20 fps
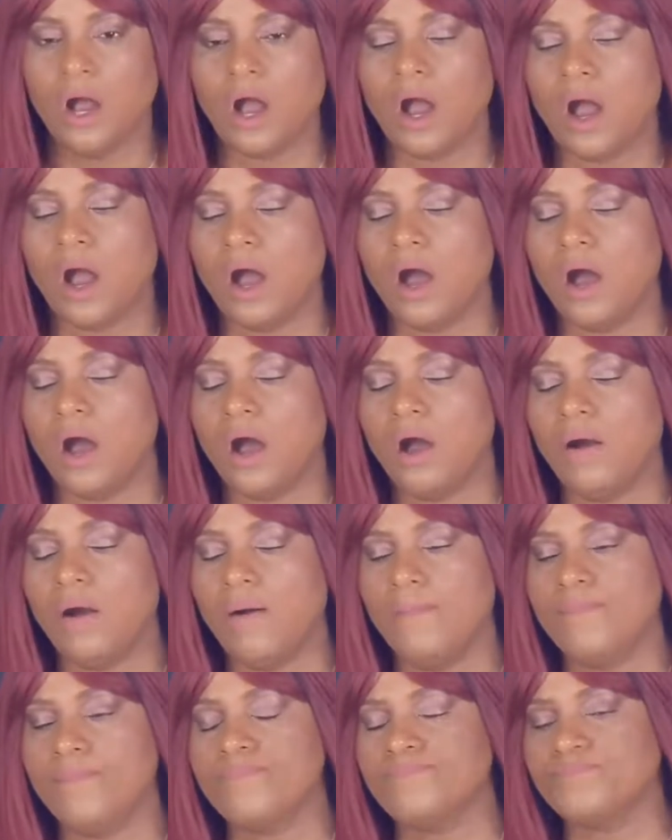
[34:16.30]

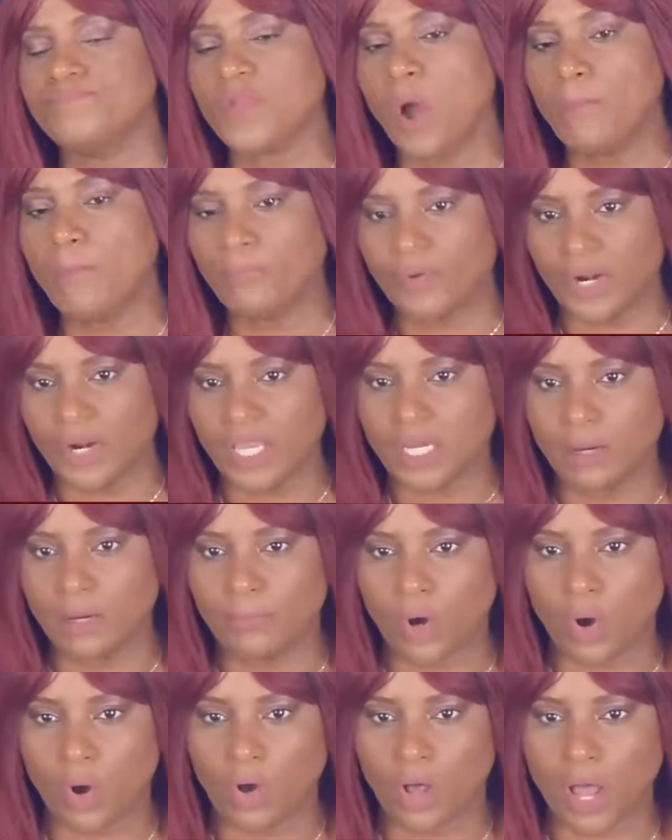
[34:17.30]

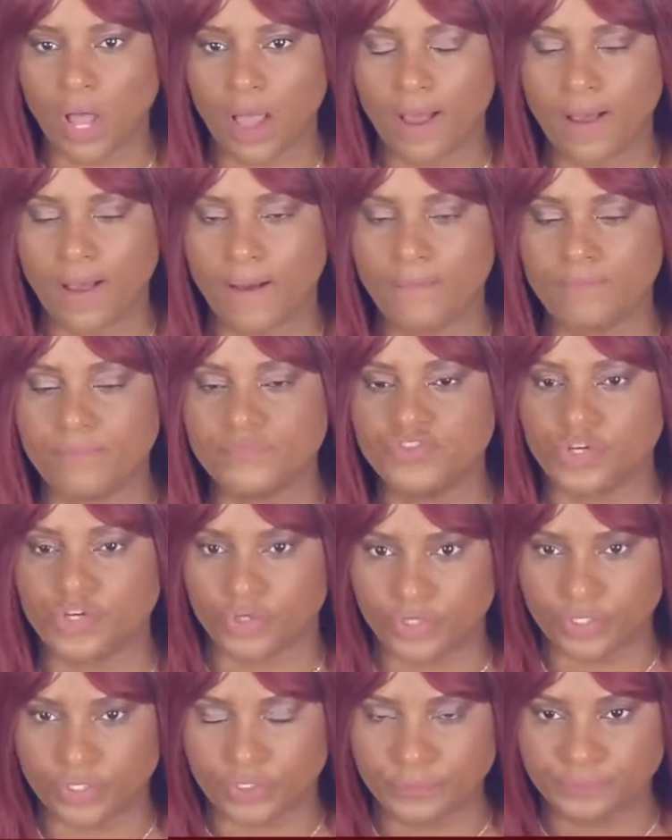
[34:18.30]
Unbreakable
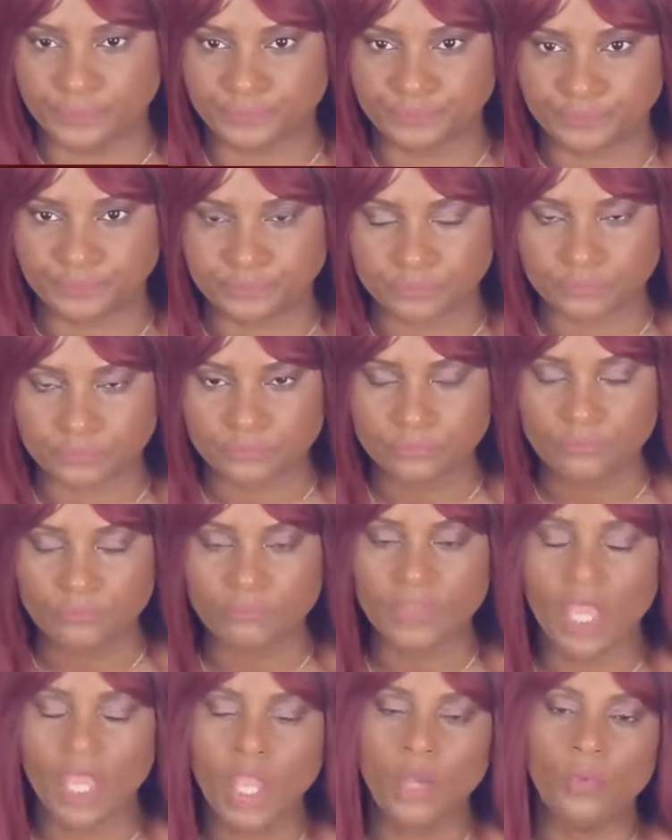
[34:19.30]
journal.
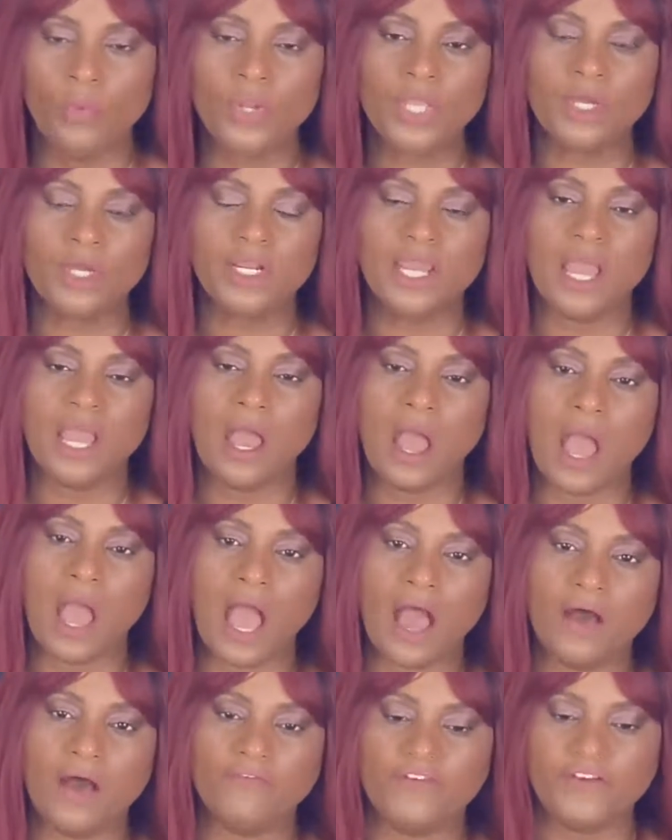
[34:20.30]
We're going to
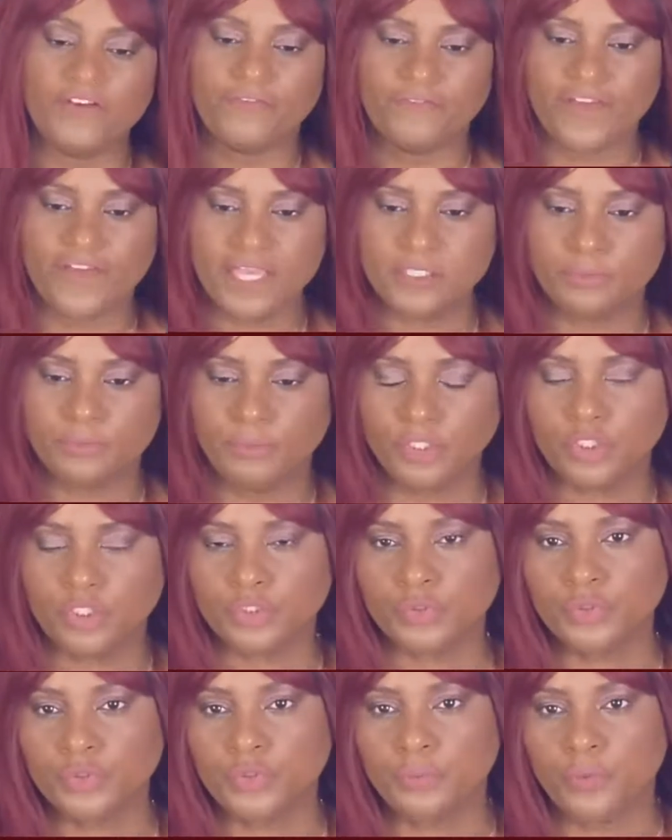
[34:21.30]
have a Facebook
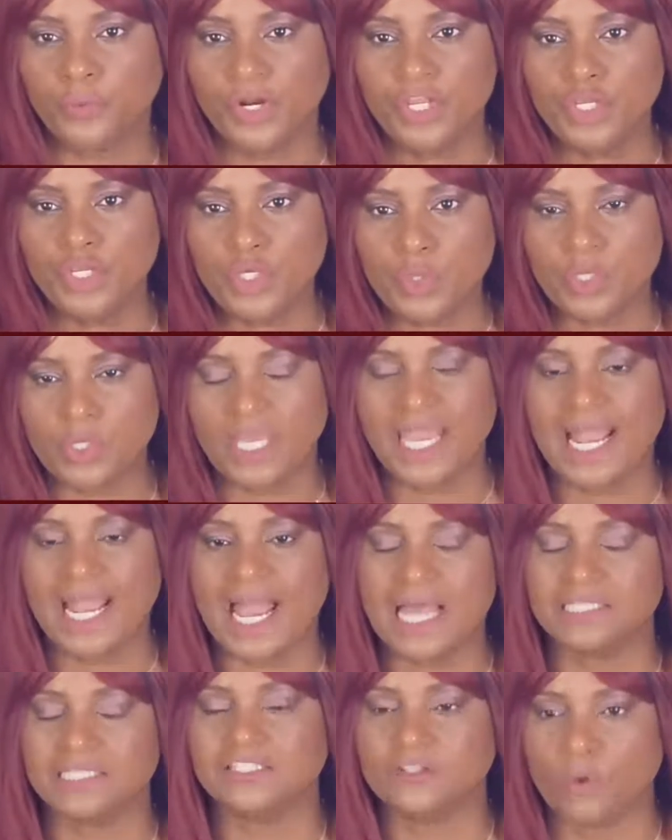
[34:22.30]
group where you can
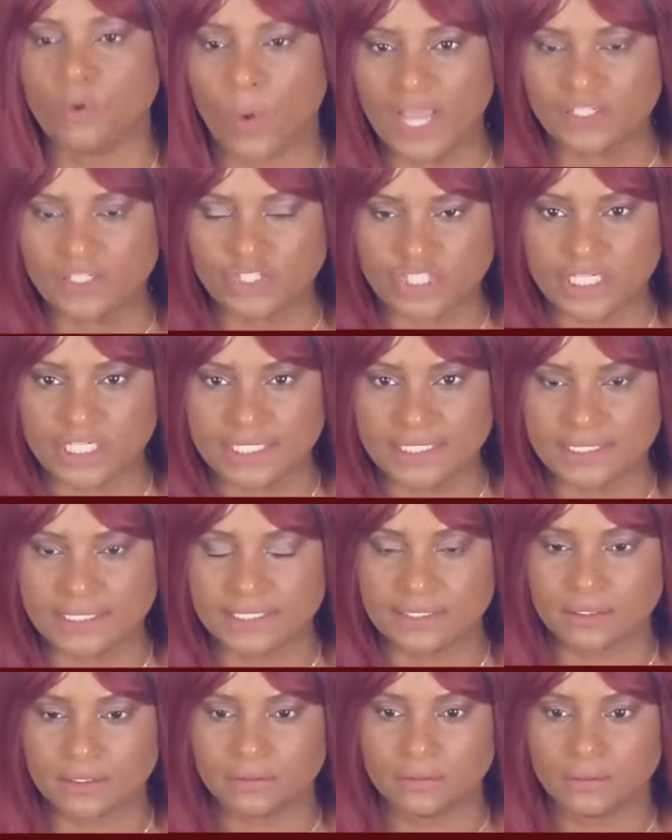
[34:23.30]
ask
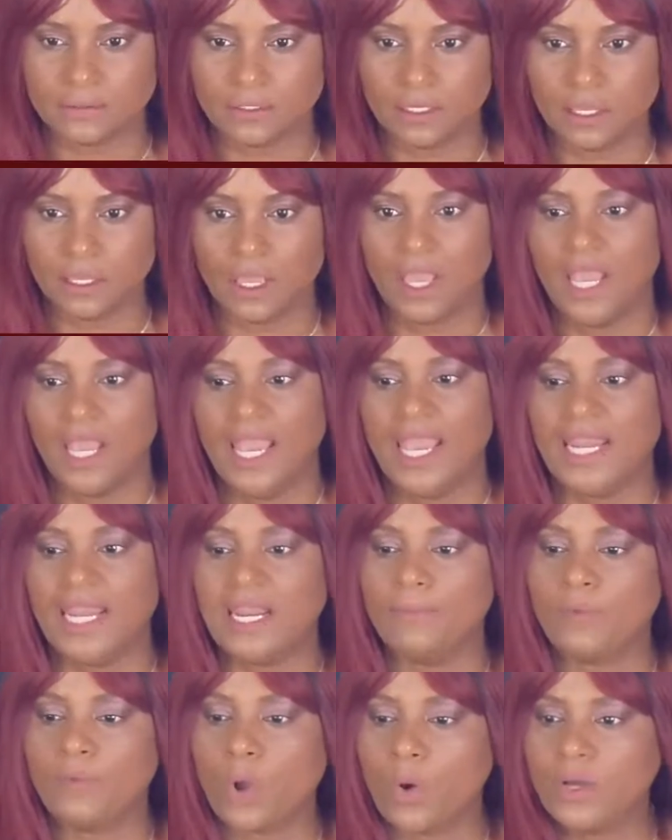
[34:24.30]
questions. And
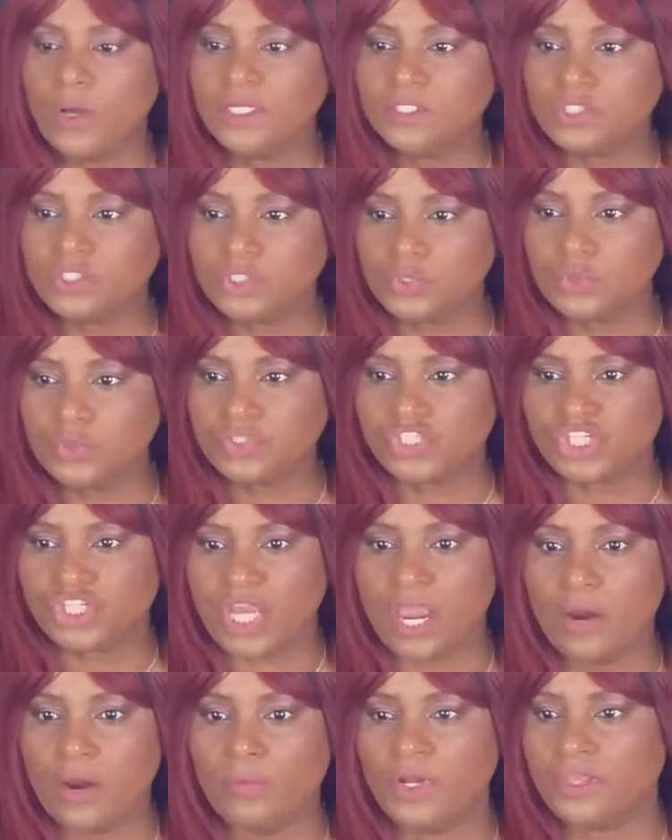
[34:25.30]
I'm going to
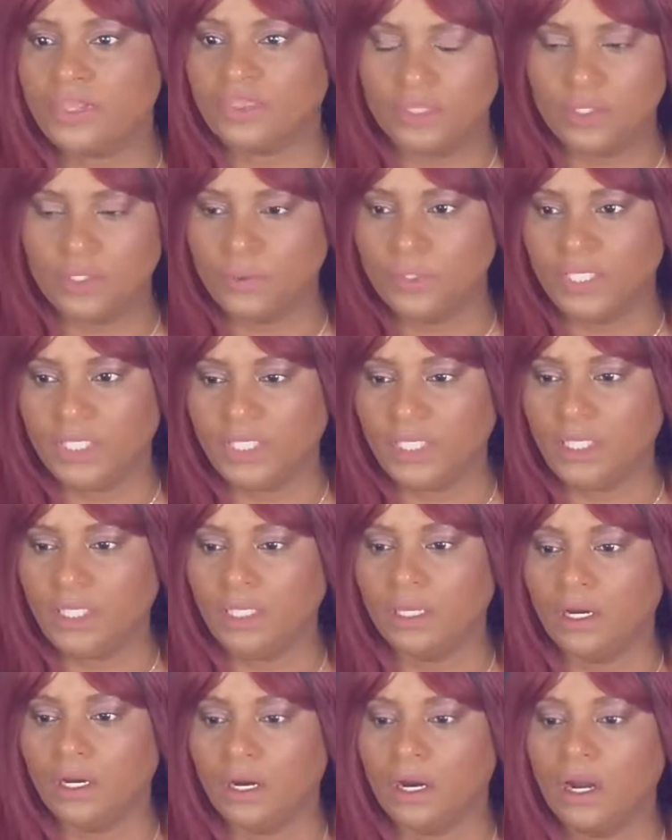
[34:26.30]
share with you
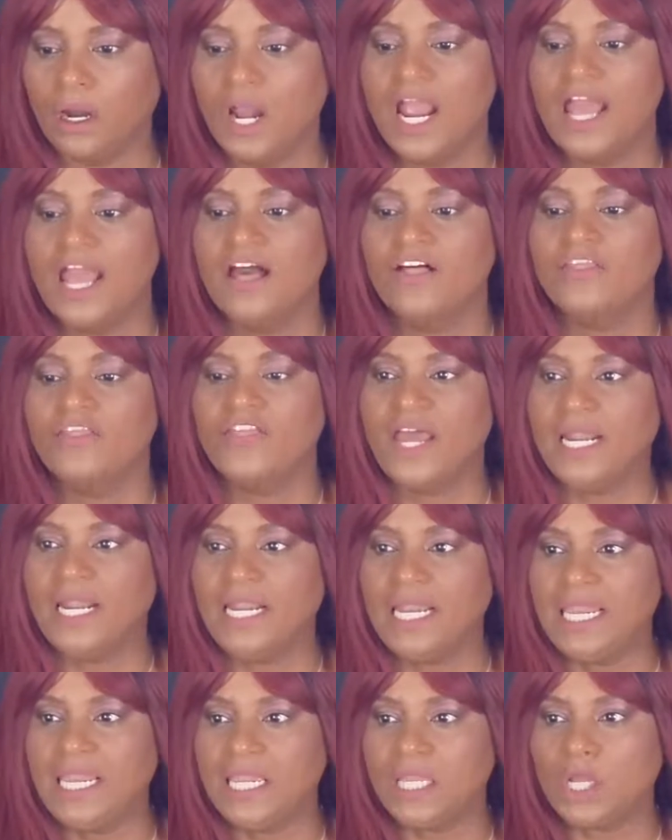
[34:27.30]
here the
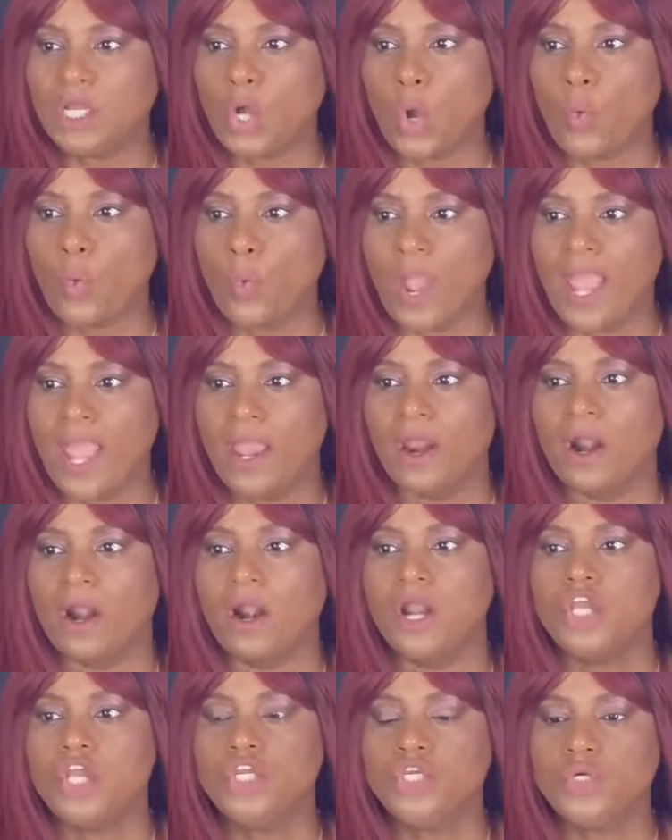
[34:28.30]
link
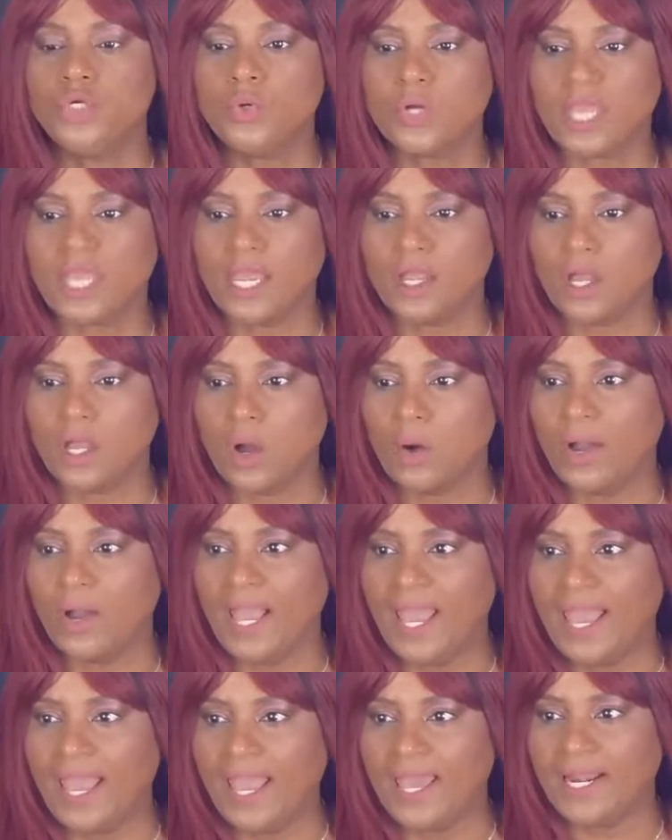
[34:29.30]
where you can go
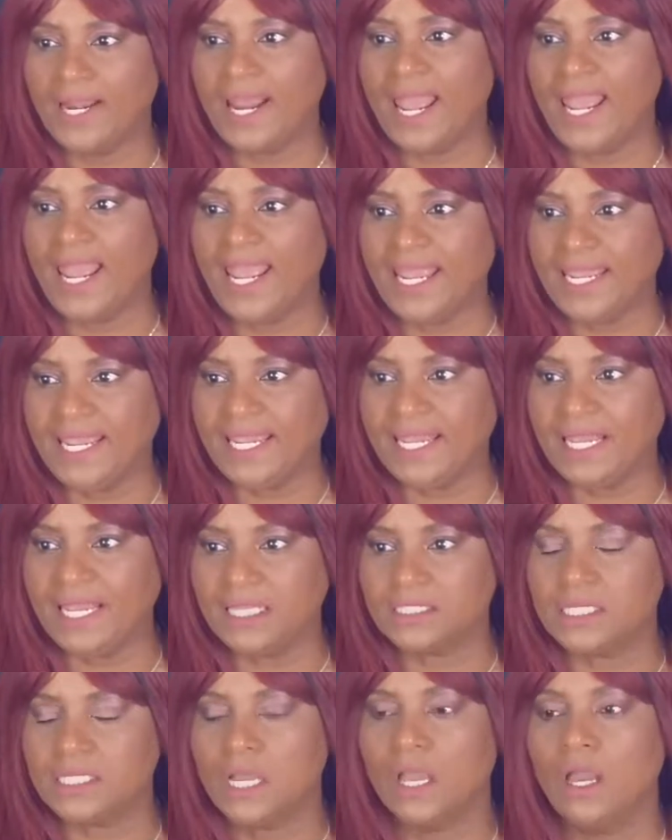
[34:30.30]
ahead
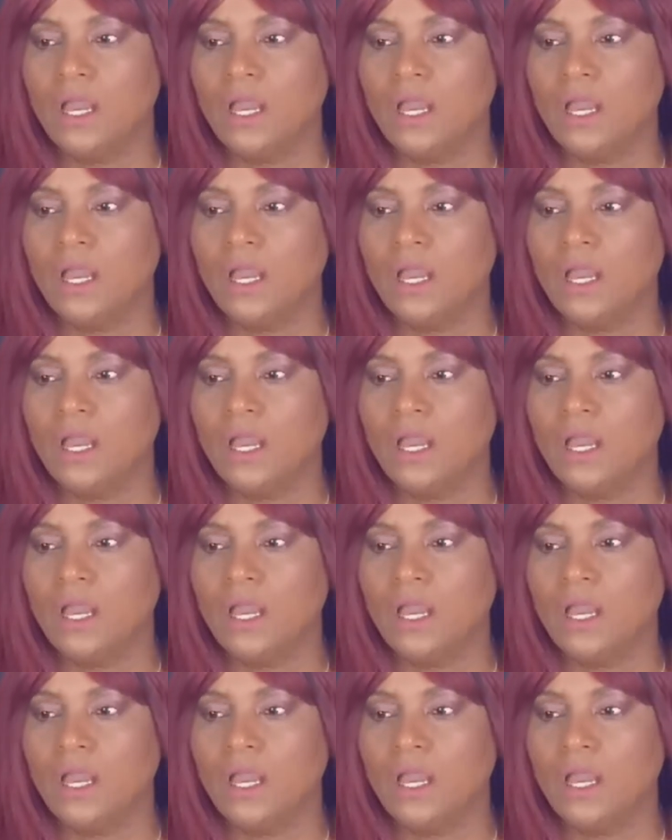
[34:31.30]
and